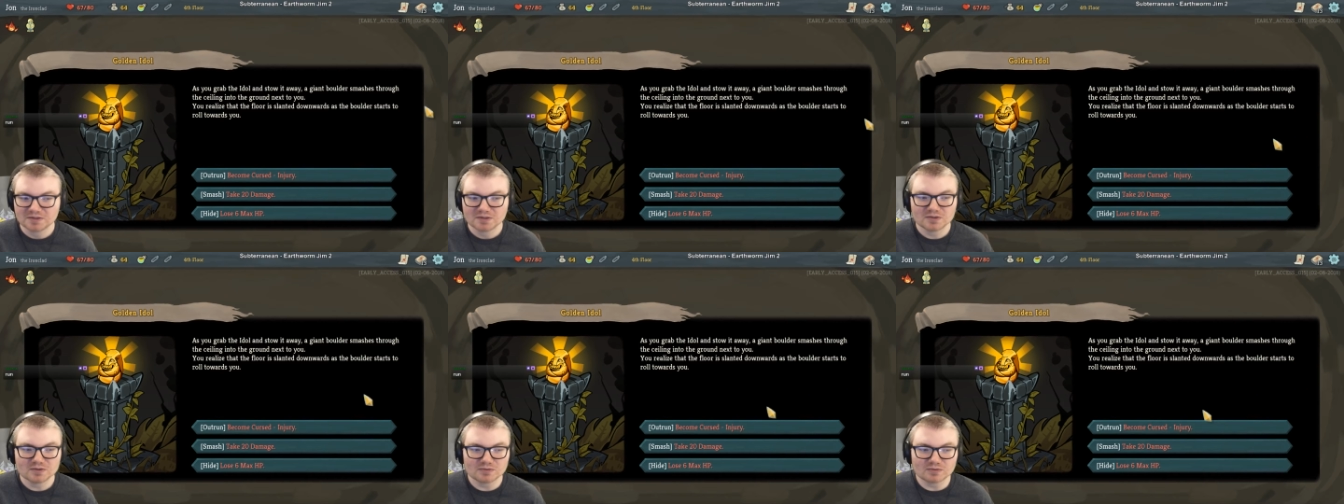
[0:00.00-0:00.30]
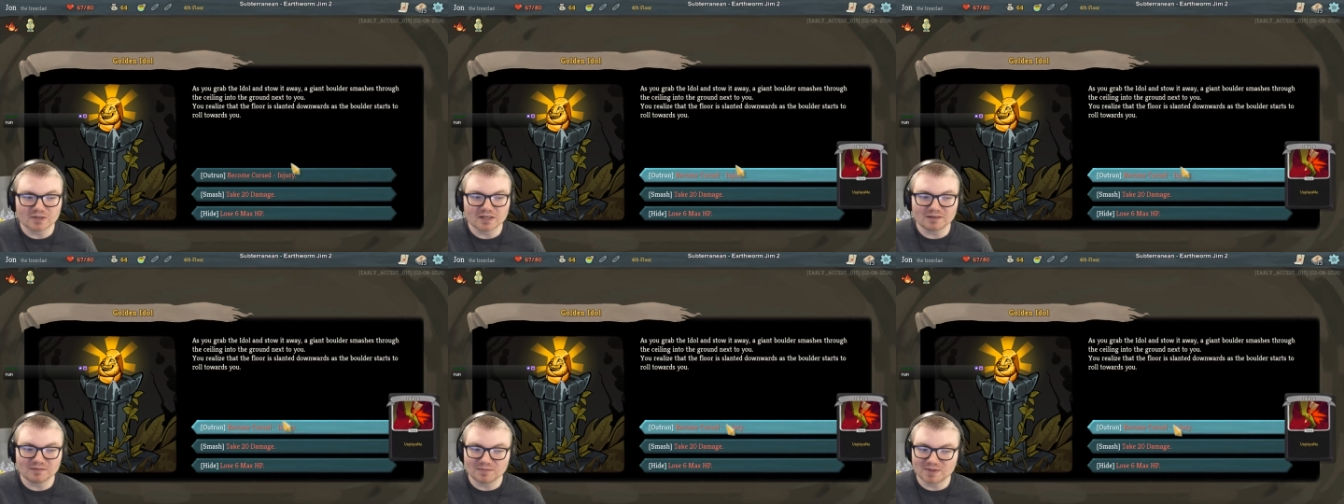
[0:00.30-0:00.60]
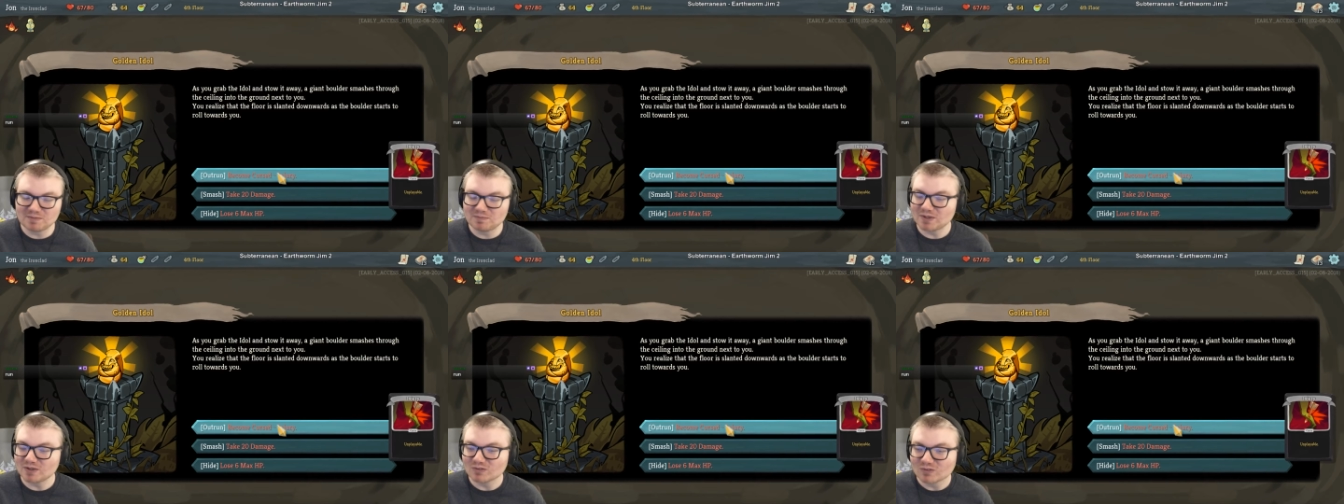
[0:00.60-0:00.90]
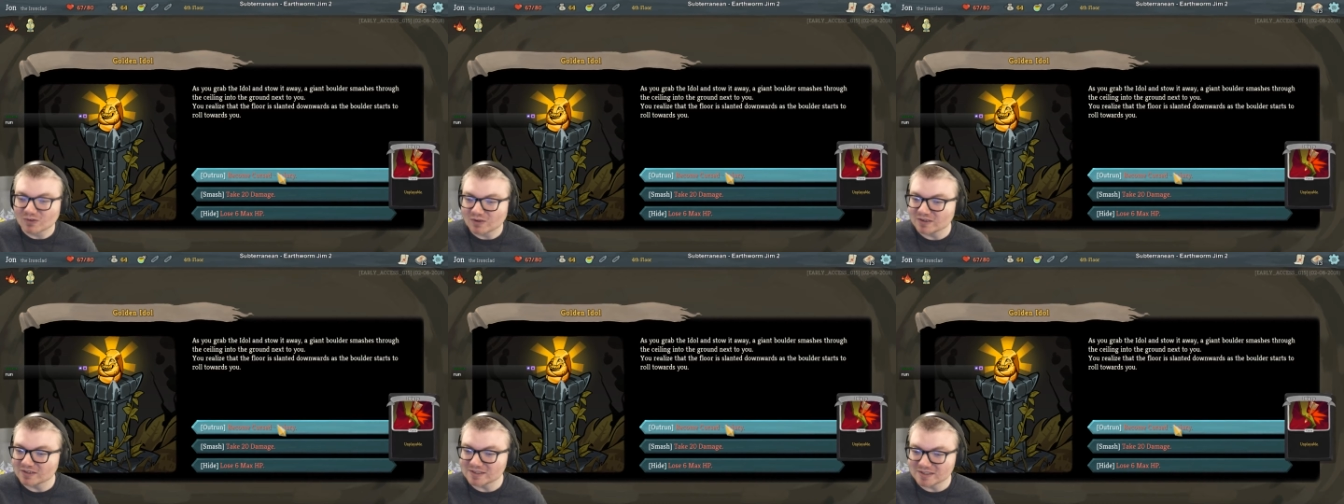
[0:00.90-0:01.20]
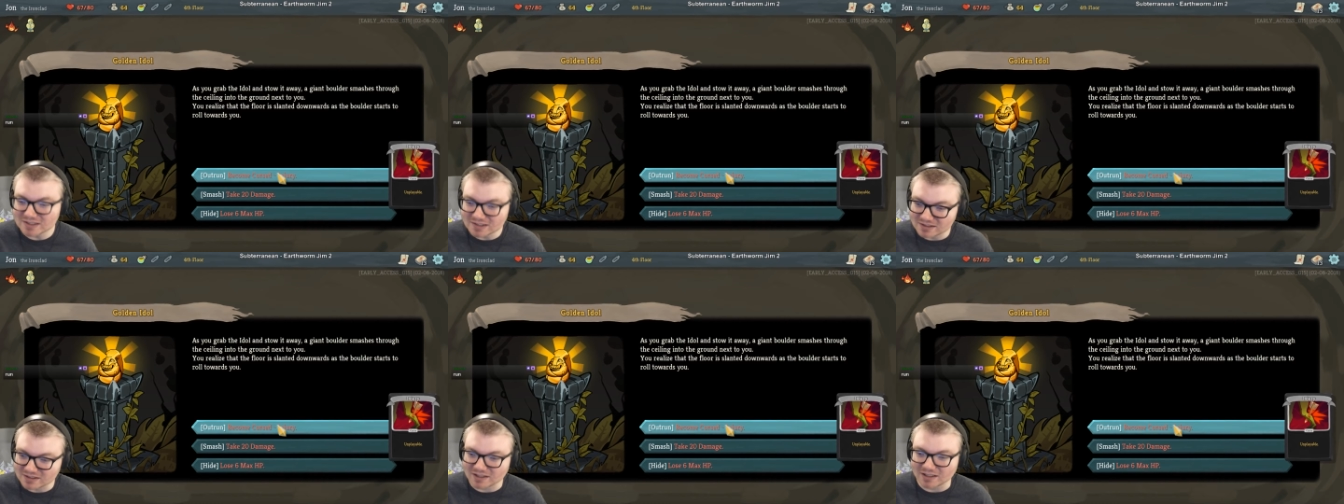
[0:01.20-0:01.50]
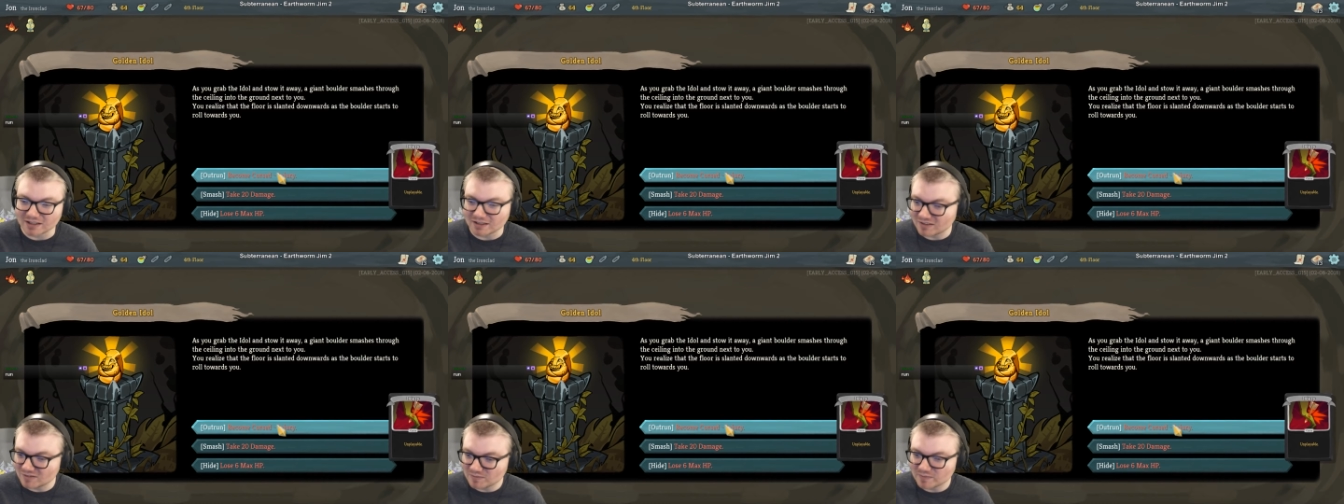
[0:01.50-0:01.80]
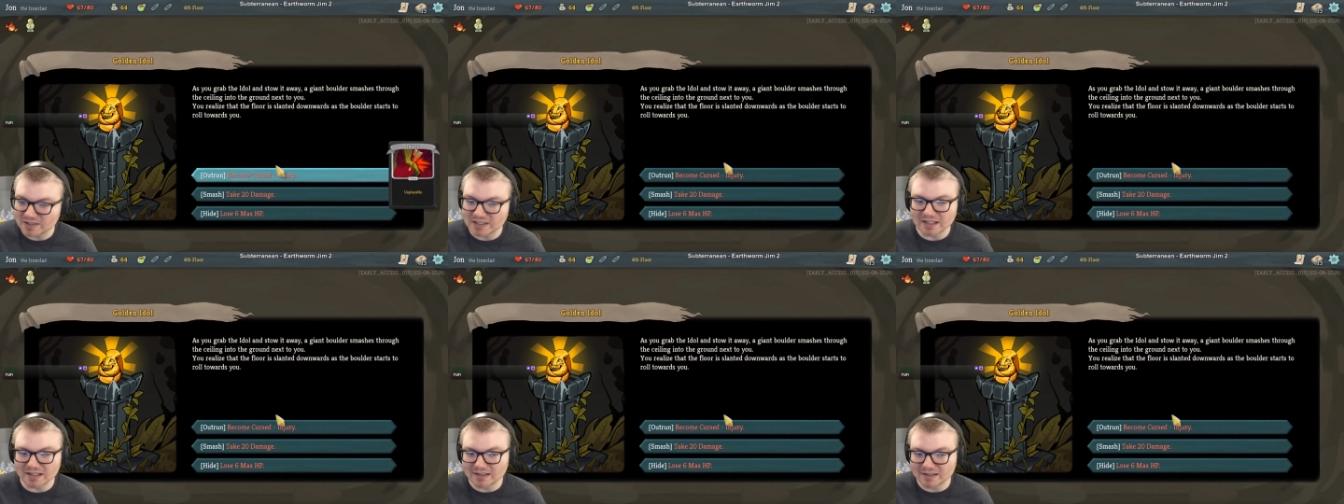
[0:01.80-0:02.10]
You'd rather me be worse in
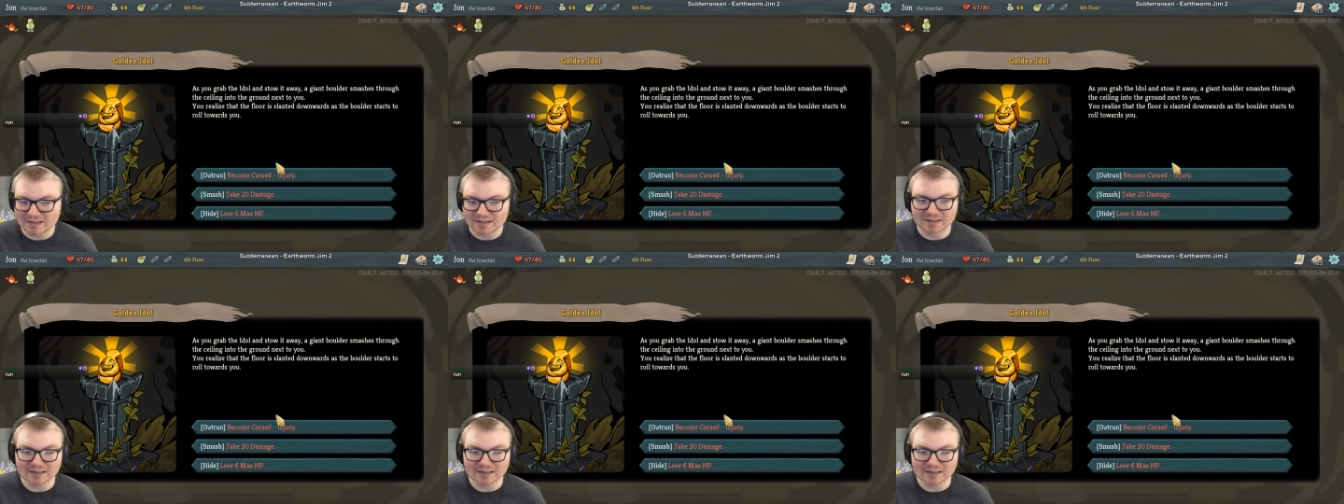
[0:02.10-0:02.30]
combat